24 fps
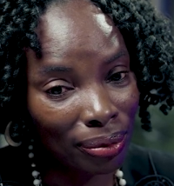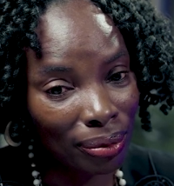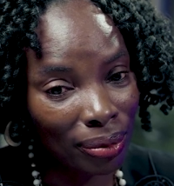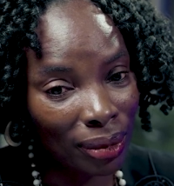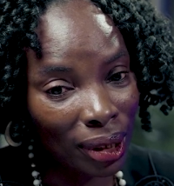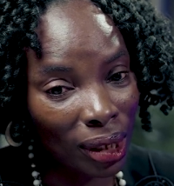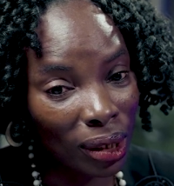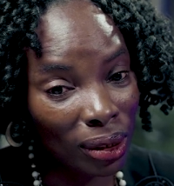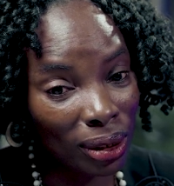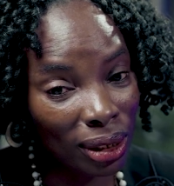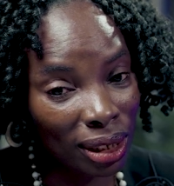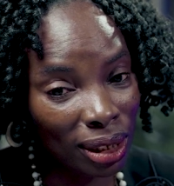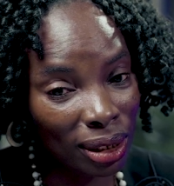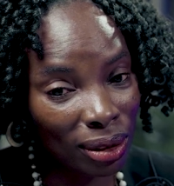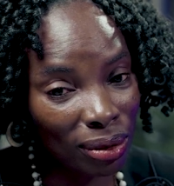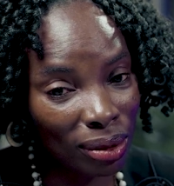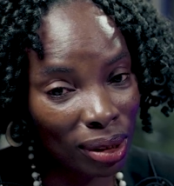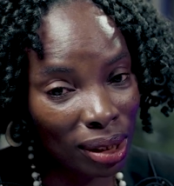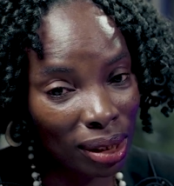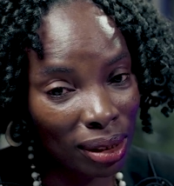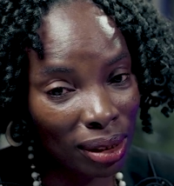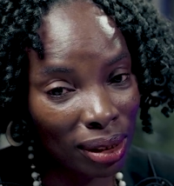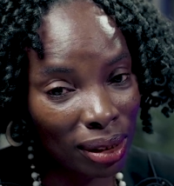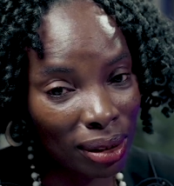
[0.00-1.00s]

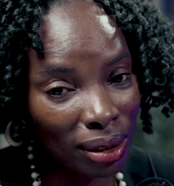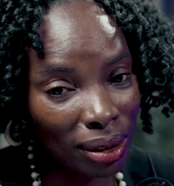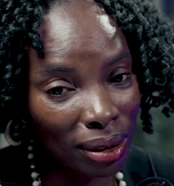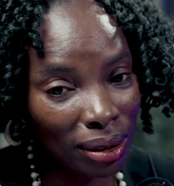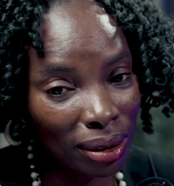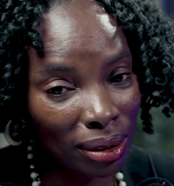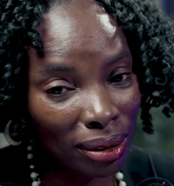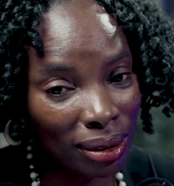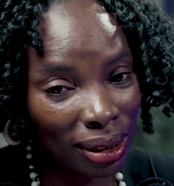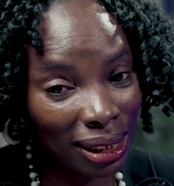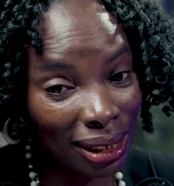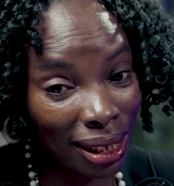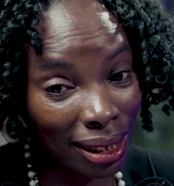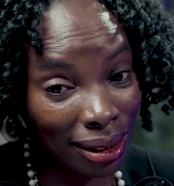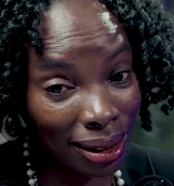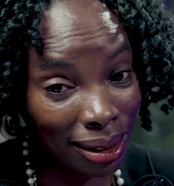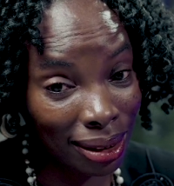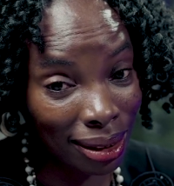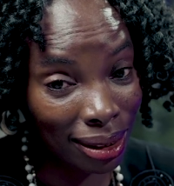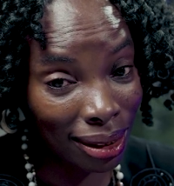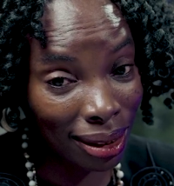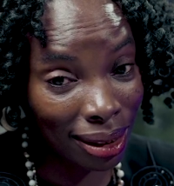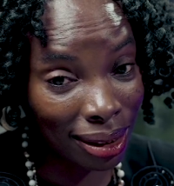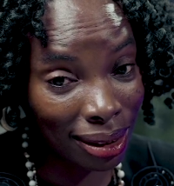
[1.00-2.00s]
Considering the
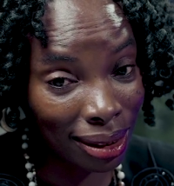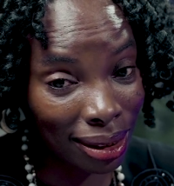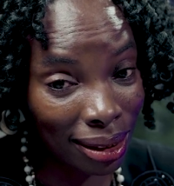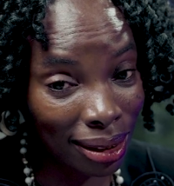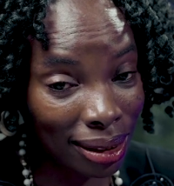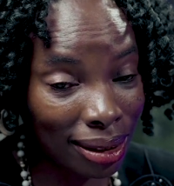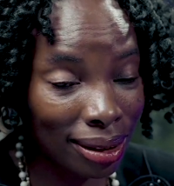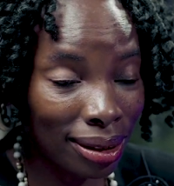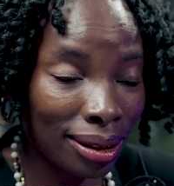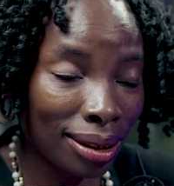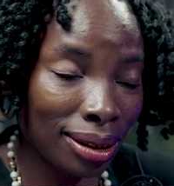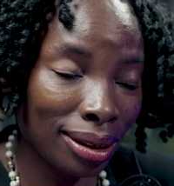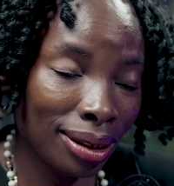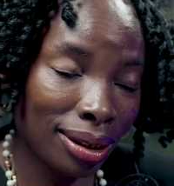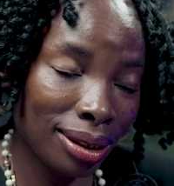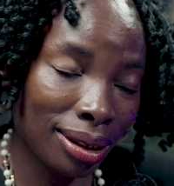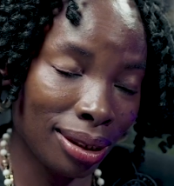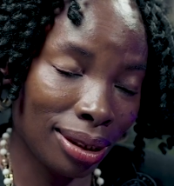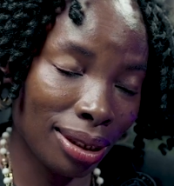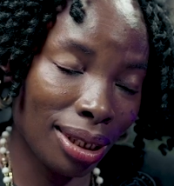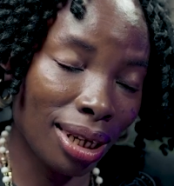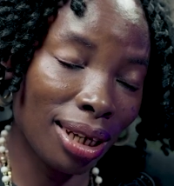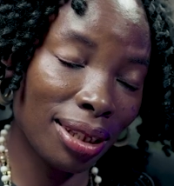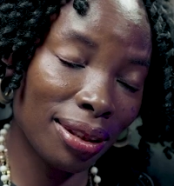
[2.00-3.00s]
statistics,
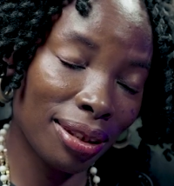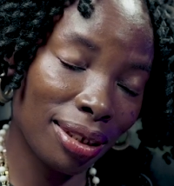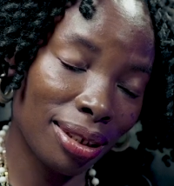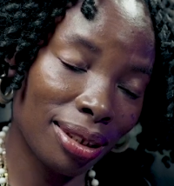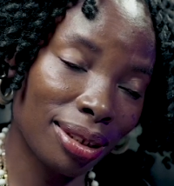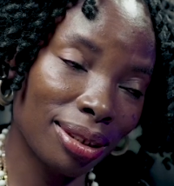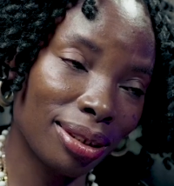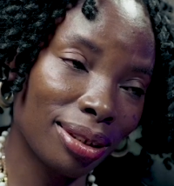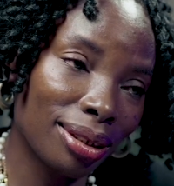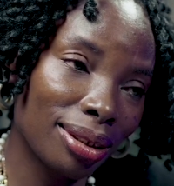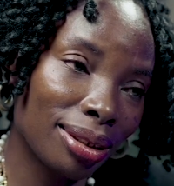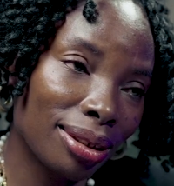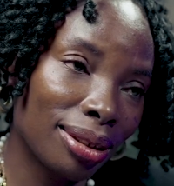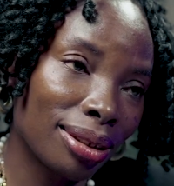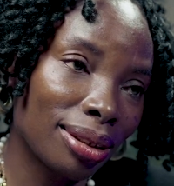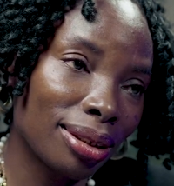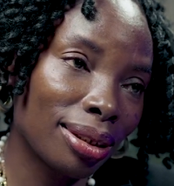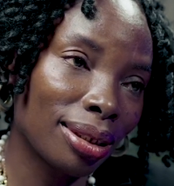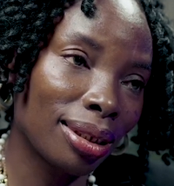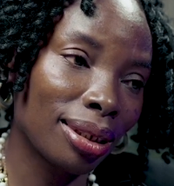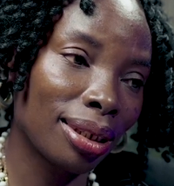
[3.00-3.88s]
I think it is.